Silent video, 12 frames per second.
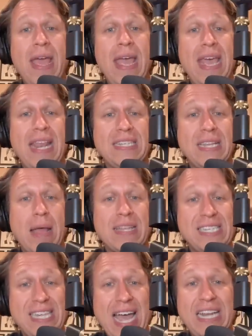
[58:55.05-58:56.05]
It is
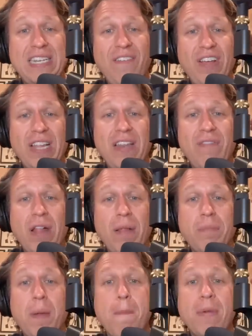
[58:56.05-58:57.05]
scientifically
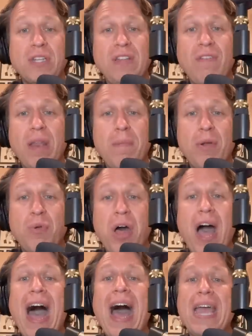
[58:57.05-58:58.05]
developed multivitamin with
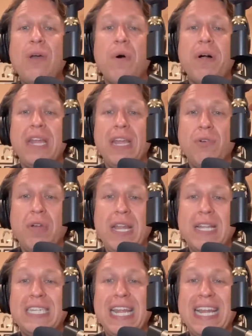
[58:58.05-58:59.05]
high quality
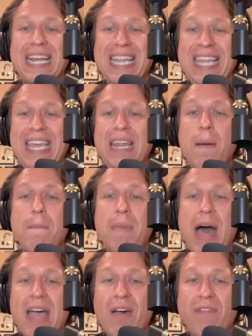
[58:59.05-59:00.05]
ingredients in clean,
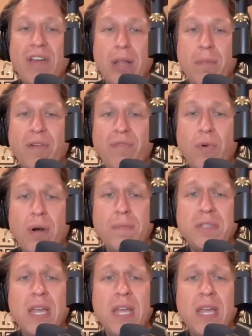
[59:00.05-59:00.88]
bioavailable forms.